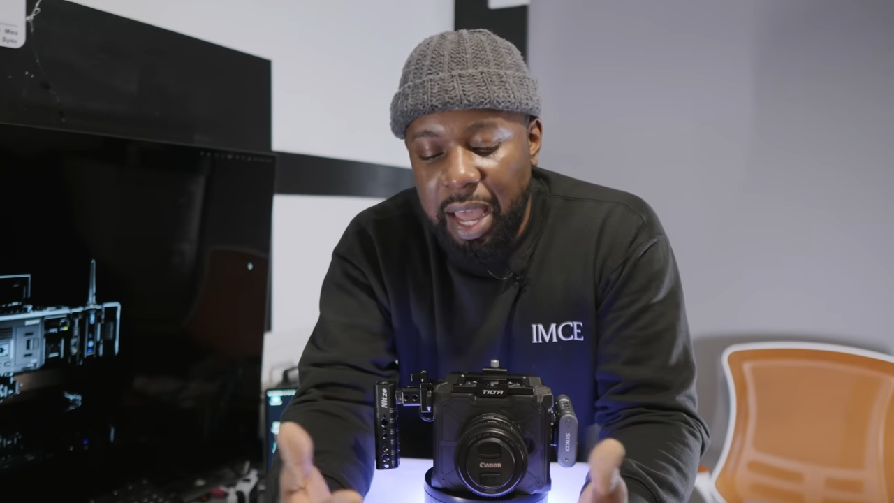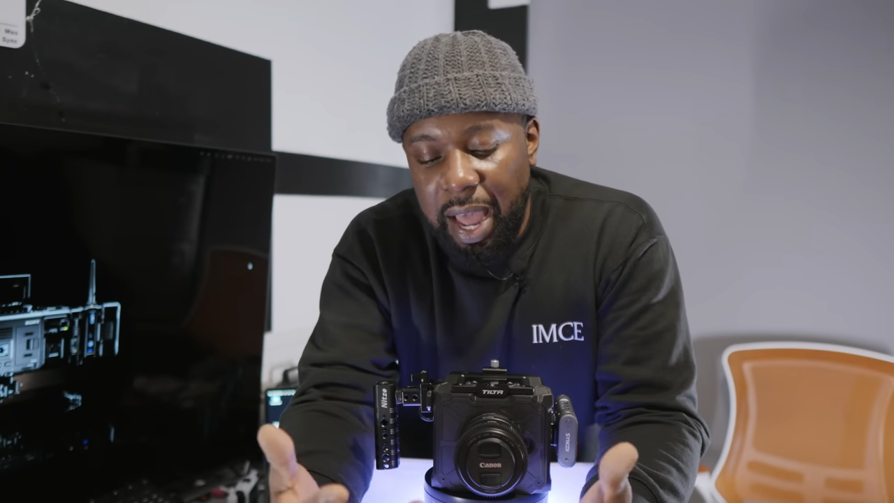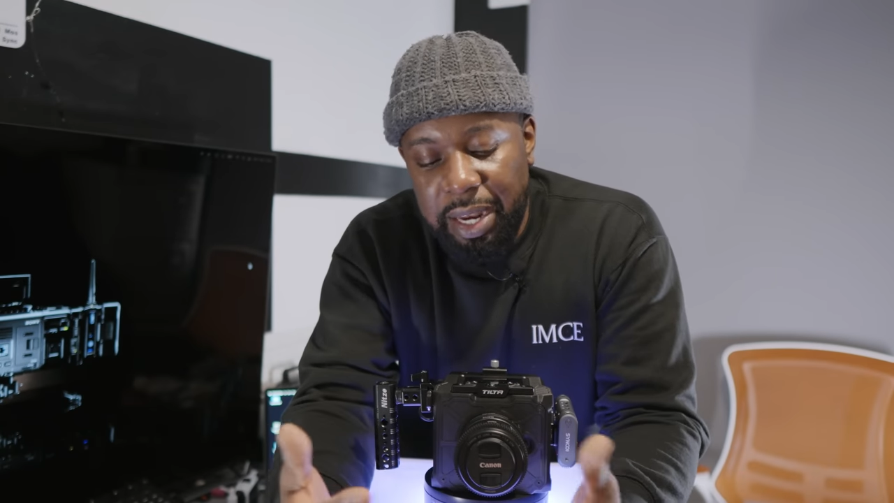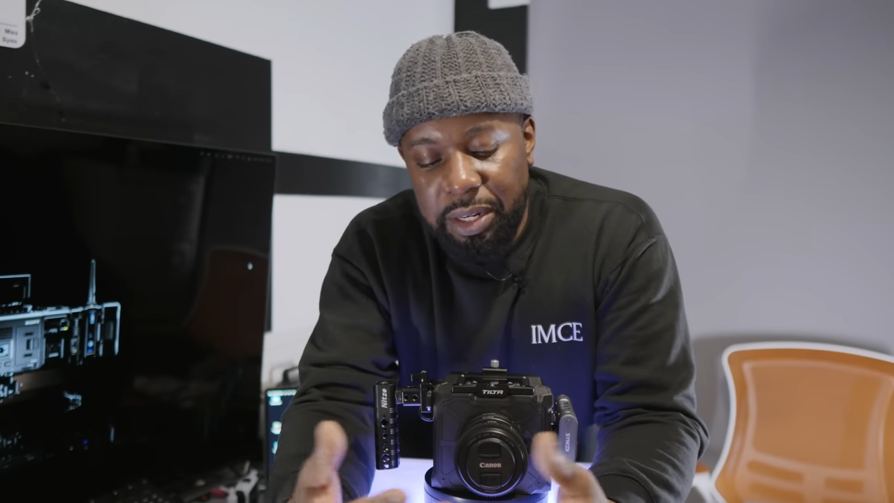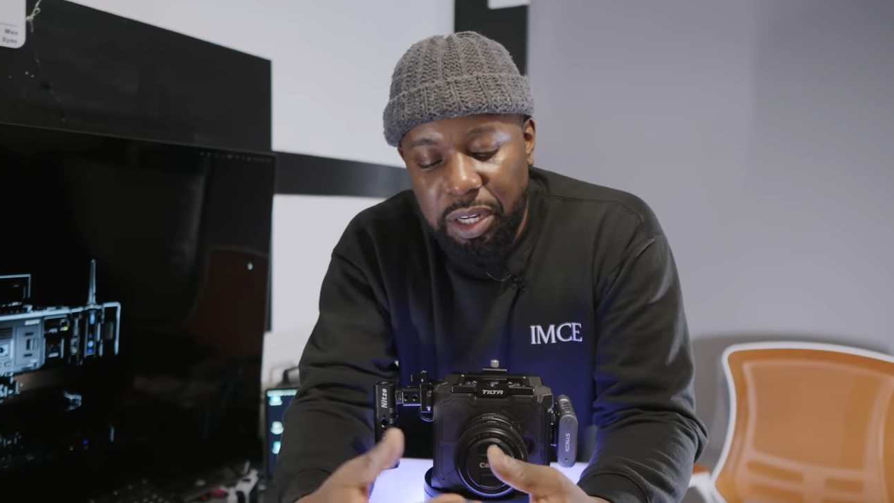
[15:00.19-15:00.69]

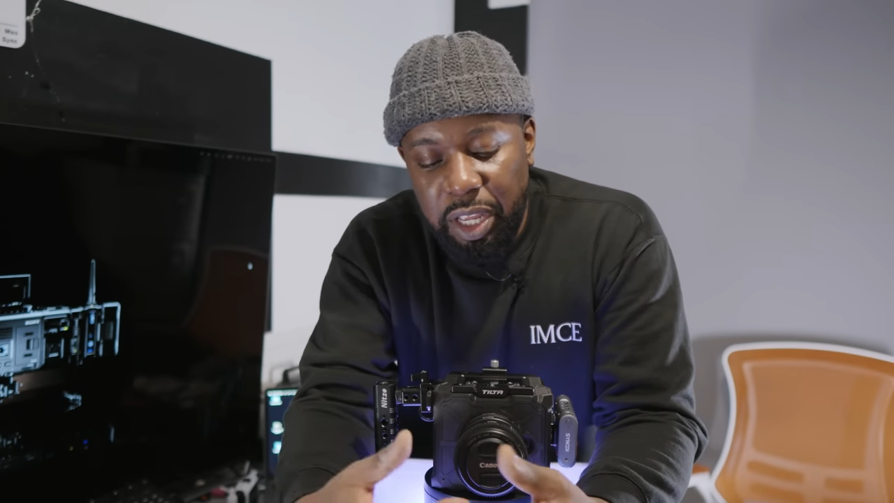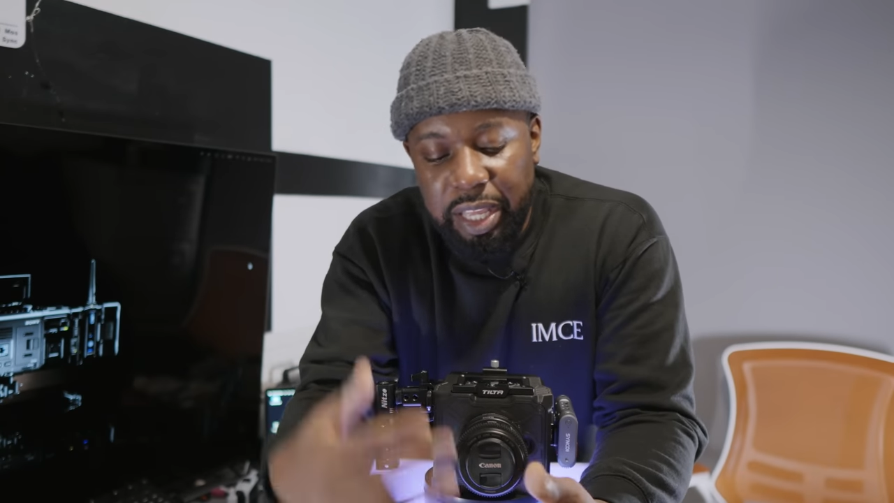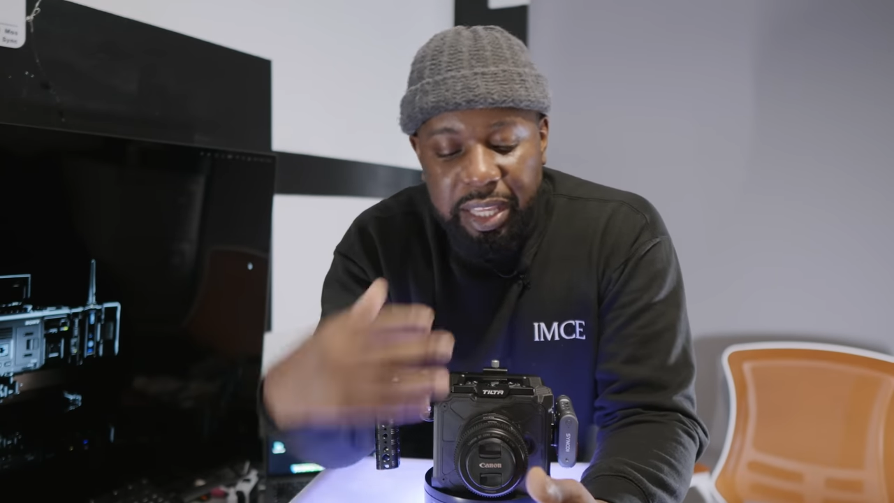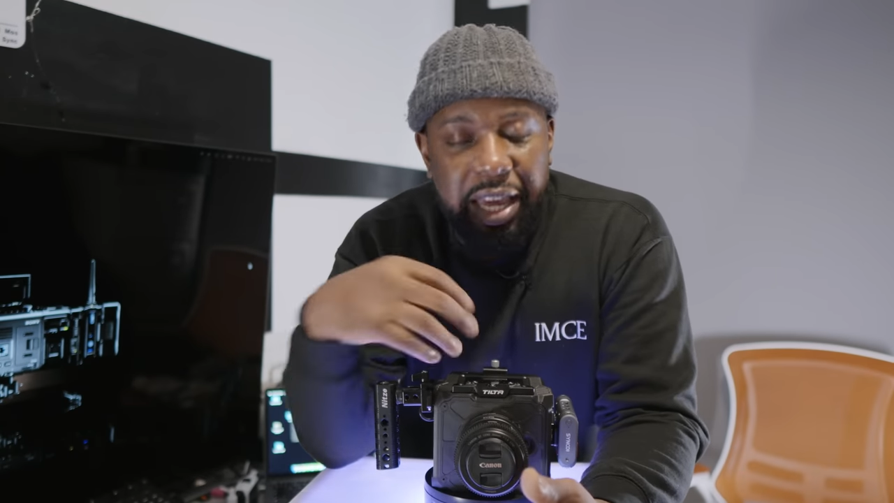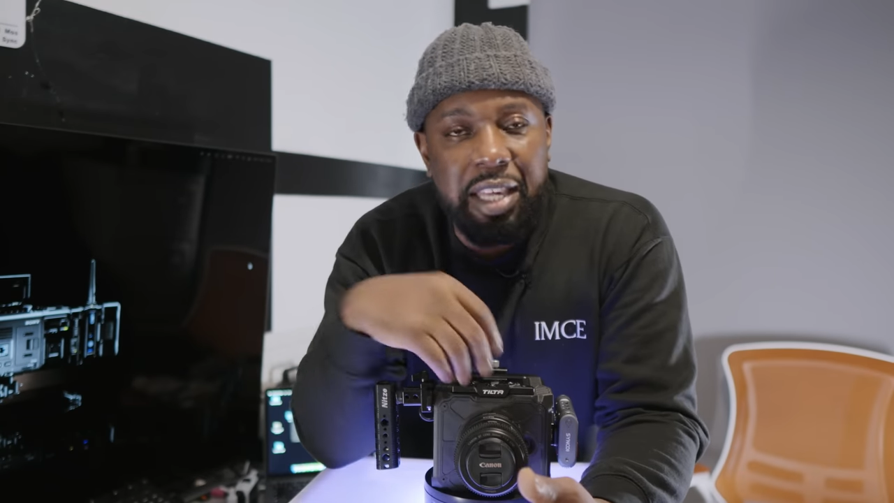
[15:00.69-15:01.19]
and
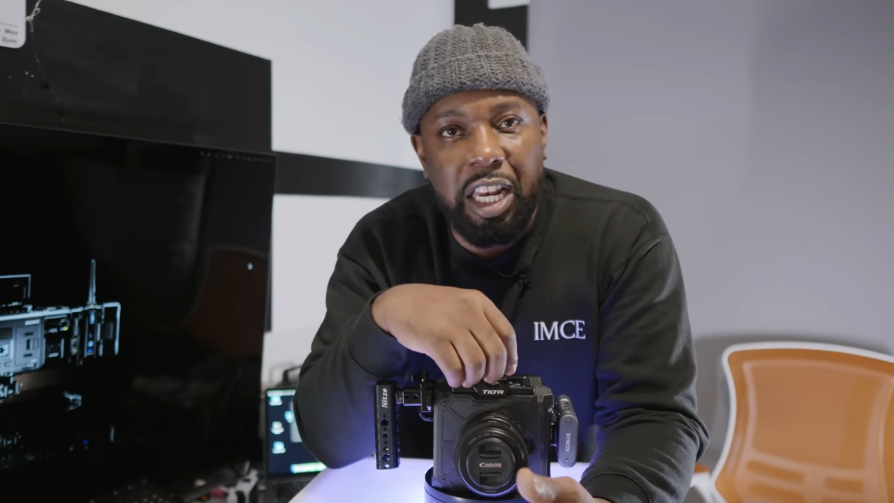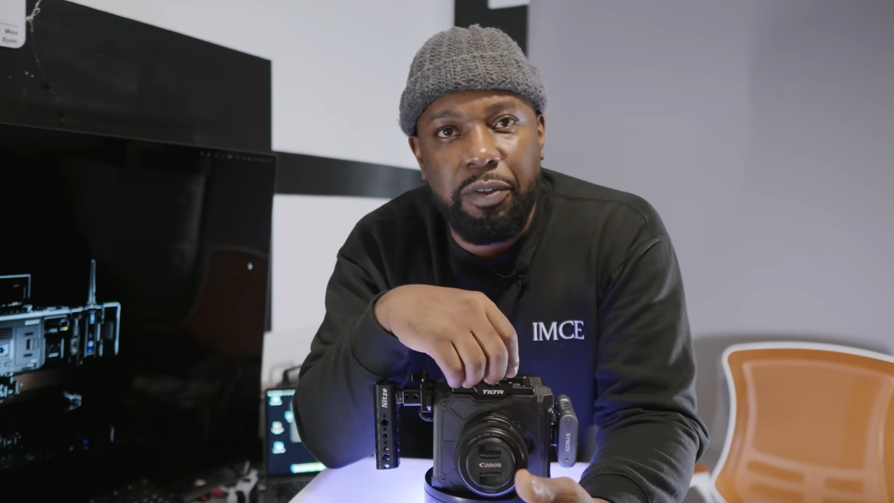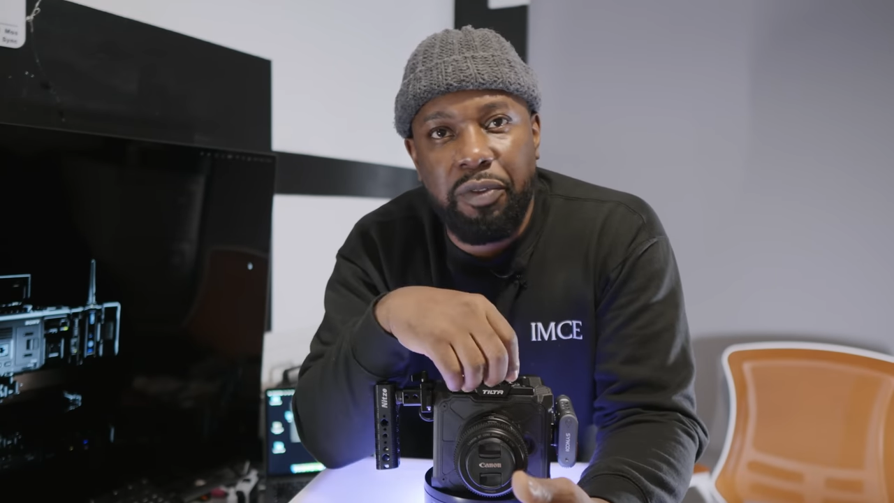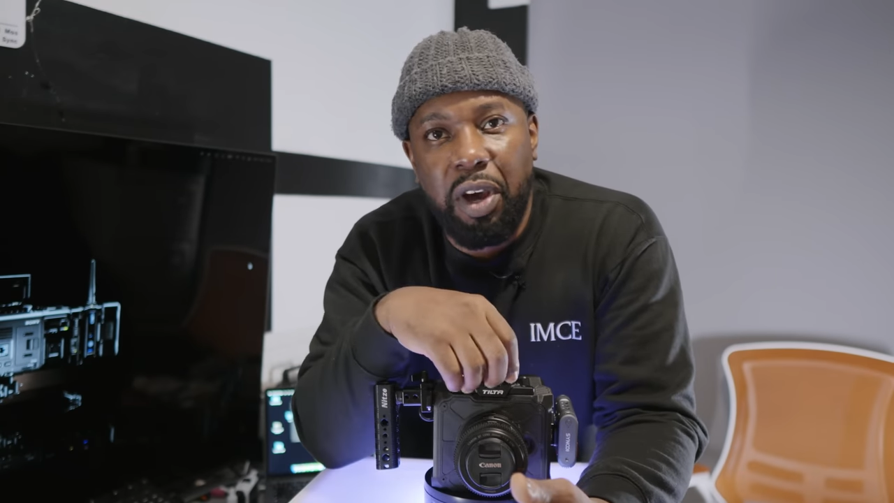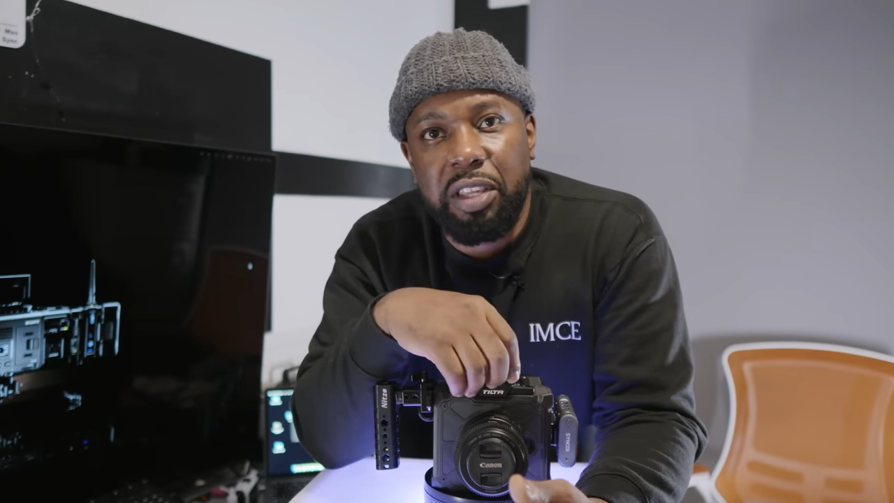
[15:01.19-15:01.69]
it's easily
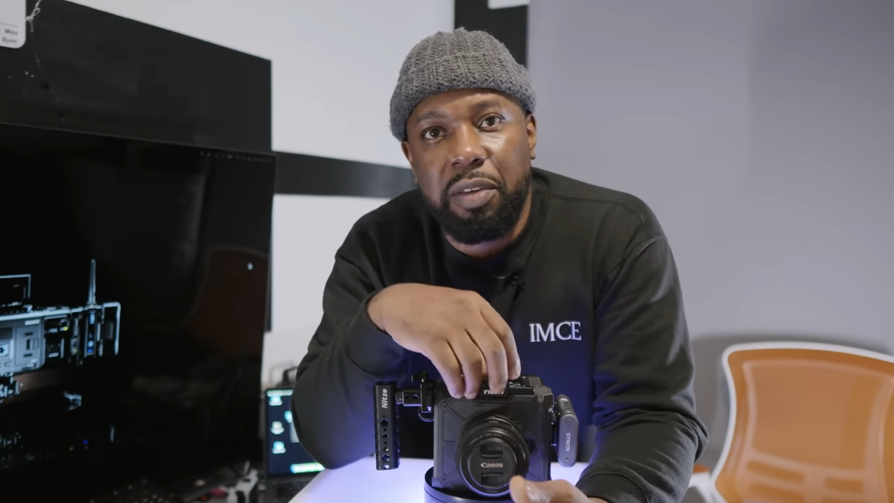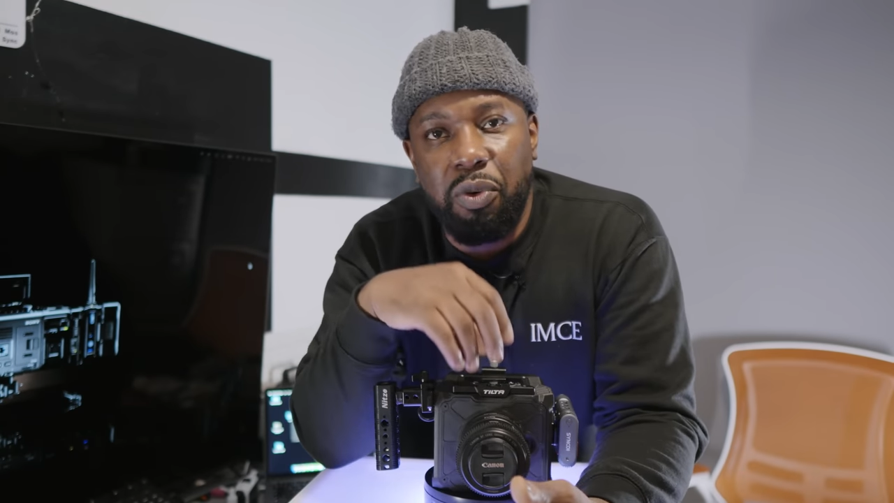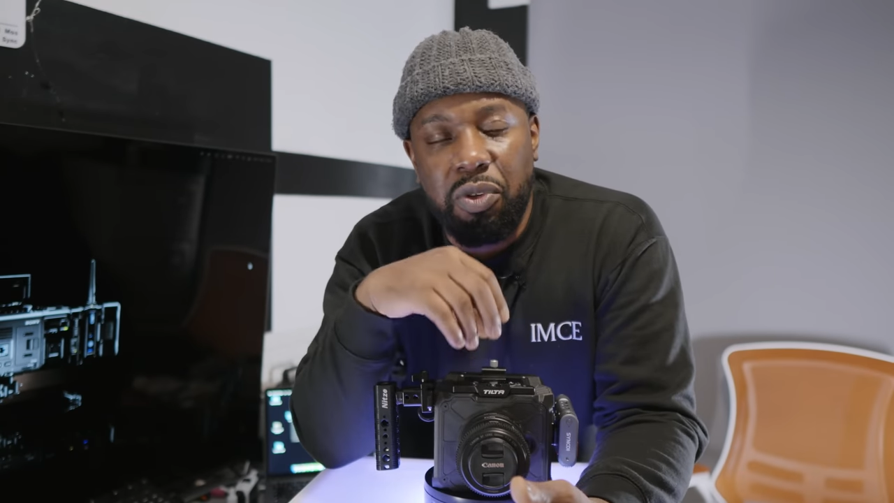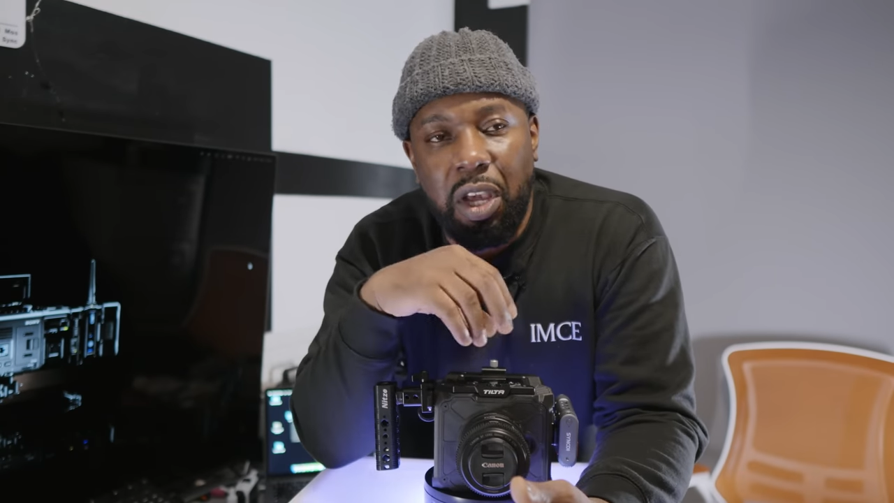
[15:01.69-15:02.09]
reversible.